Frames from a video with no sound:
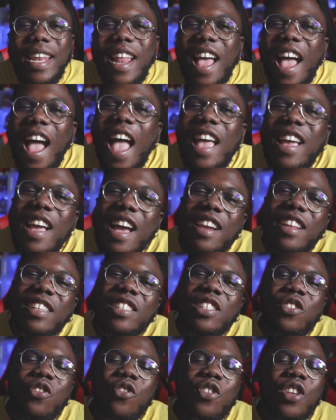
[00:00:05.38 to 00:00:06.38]
in the Eyeconic
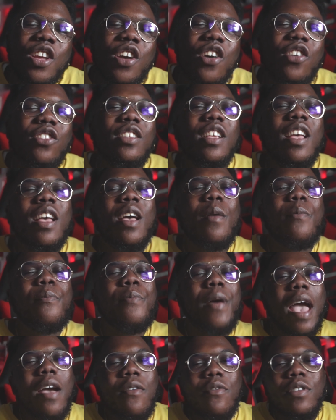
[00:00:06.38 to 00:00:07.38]
Studios,
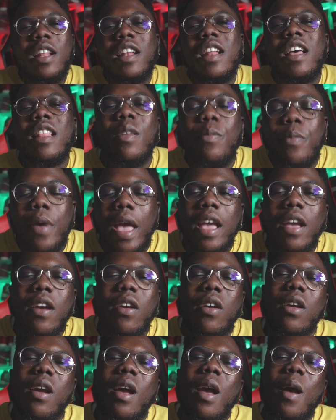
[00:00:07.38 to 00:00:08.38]
back with another
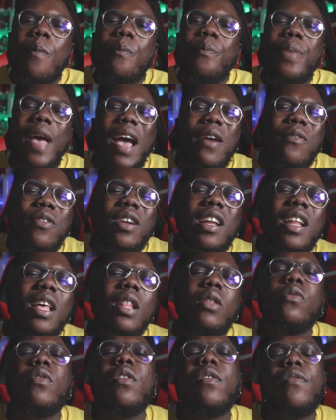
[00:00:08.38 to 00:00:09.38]
banger, back with
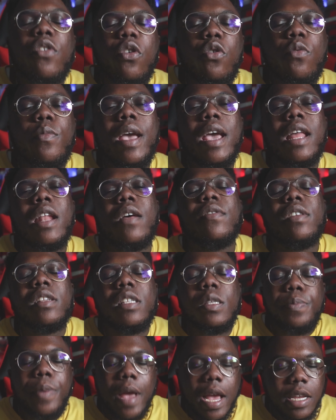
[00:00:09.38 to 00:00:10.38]
another review, man, of a
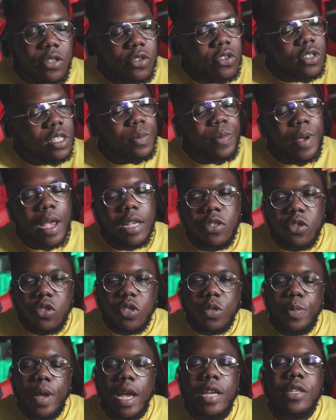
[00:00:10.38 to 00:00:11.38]
special, special,
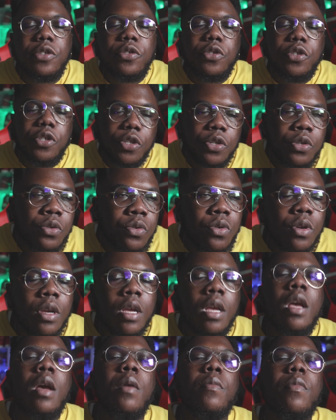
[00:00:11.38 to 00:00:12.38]
special shoe.
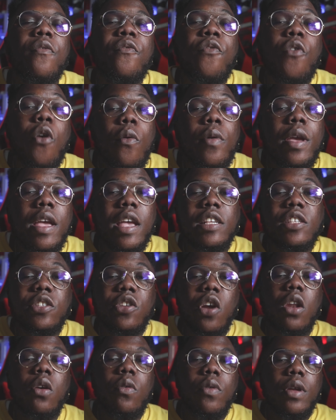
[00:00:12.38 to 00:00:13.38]
Before we get
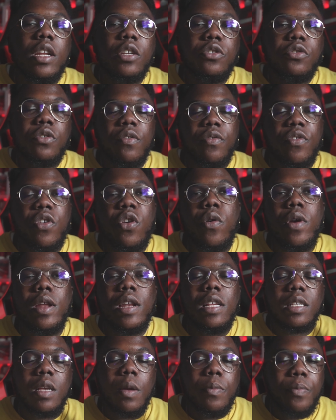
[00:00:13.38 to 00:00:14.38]
started with this review
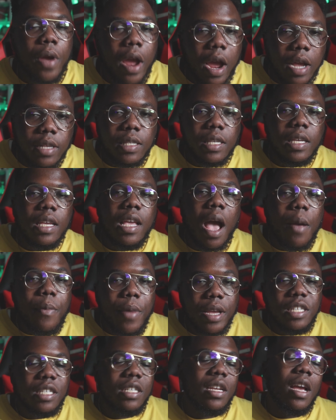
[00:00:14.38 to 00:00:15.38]
and this comparison, y'all
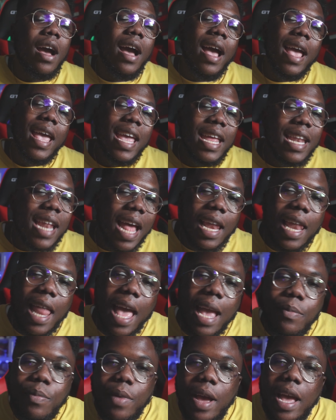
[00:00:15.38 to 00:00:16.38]
make sure y'all hit that
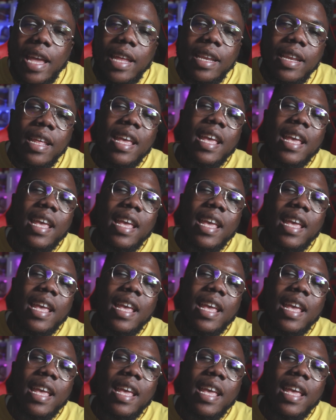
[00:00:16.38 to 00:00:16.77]
like button,